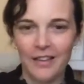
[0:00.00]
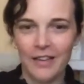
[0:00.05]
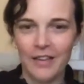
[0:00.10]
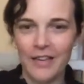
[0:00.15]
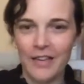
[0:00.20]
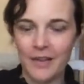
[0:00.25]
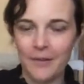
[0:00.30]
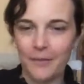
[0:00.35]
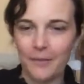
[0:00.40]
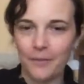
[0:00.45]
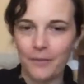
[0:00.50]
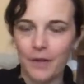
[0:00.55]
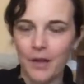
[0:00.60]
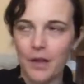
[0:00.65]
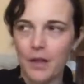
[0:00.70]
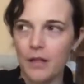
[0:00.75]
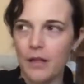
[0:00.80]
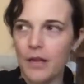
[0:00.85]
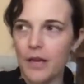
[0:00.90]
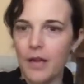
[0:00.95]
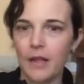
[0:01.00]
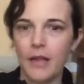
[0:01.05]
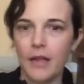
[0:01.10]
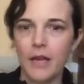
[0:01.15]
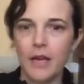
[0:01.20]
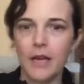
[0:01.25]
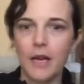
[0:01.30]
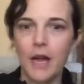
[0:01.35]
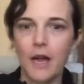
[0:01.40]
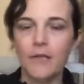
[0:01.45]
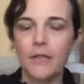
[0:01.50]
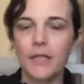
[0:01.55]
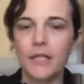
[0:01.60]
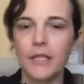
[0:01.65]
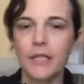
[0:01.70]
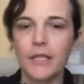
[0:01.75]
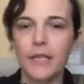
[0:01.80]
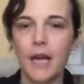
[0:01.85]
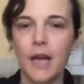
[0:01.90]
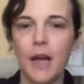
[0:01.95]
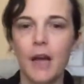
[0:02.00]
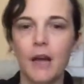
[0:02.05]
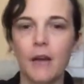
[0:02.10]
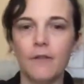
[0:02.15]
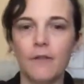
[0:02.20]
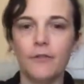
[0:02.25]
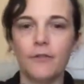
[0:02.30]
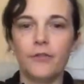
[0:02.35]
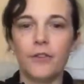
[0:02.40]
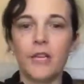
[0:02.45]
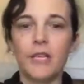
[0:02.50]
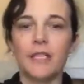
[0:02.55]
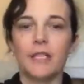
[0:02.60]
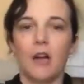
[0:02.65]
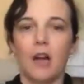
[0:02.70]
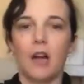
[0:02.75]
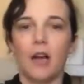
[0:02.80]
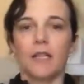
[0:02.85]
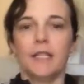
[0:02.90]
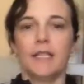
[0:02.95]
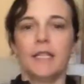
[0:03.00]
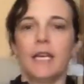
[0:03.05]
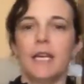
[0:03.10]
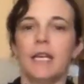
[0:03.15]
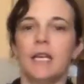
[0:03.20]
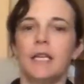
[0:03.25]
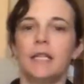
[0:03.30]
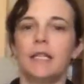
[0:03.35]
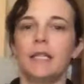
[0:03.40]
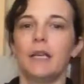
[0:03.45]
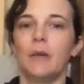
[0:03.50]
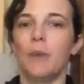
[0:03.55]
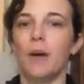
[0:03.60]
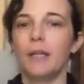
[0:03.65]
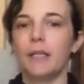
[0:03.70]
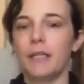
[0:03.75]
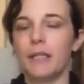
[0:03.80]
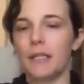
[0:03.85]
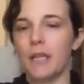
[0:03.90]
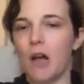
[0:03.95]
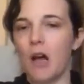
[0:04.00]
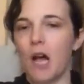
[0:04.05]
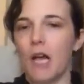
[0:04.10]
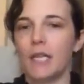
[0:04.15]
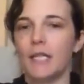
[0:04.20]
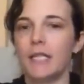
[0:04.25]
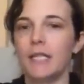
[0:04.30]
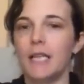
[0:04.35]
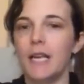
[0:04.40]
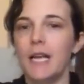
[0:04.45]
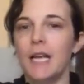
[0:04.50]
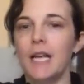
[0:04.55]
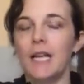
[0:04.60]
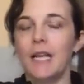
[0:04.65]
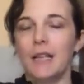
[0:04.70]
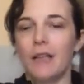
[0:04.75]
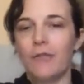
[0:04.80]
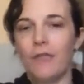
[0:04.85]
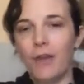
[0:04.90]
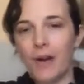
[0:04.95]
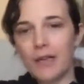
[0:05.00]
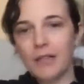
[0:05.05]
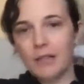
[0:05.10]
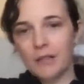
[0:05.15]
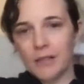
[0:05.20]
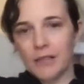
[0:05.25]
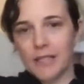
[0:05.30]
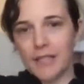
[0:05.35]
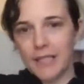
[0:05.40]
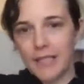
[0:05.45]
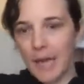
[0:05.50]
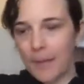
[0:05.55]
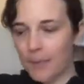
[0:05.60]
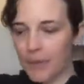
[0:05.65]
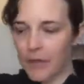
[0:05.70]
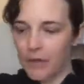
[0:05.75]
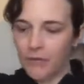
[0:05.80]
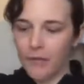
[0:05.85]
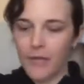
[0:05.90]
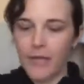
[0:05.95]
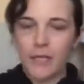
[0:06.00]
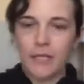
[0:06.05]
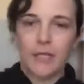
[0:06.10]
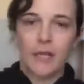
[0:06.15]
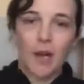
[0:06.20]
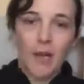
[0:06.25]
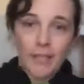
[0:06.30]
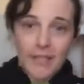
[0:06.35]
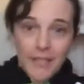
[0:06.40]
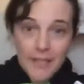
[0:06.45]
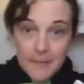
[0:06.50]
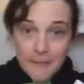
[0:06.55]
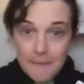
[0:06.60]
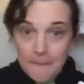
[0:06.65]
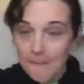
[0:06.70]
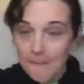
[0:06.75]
Alrighty. Their covers have 3 size settings. They're one size. They're front snapping for their sizing.